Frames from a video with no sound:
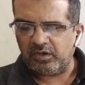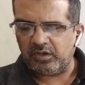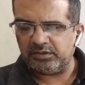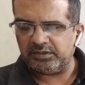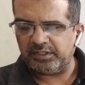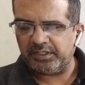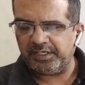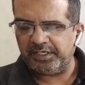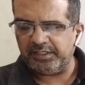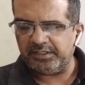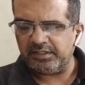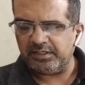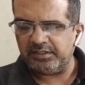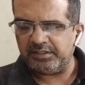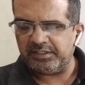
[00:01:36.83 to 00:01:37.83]
on the
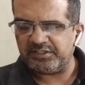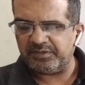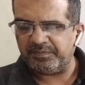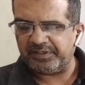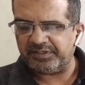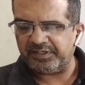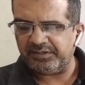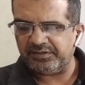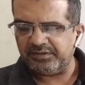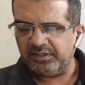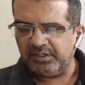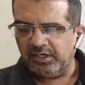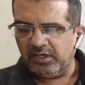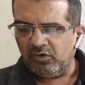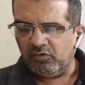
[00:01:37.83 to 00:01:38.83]
heat dissipated
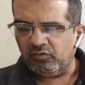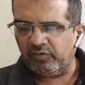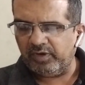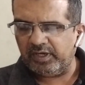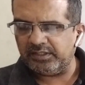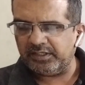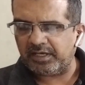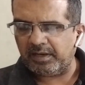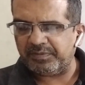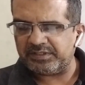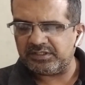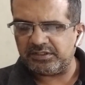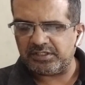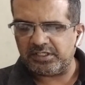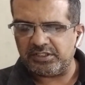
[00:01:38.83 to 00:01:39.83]
when the
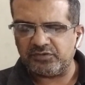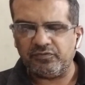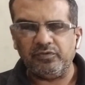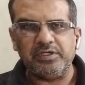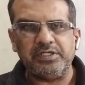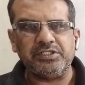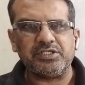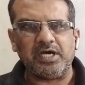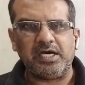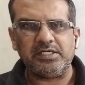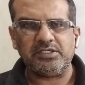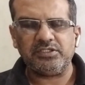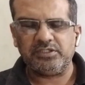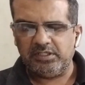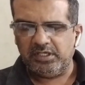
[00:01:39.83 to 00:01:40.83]
capacitor is fully
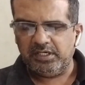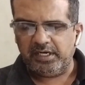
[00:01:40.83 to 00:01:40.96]
charged.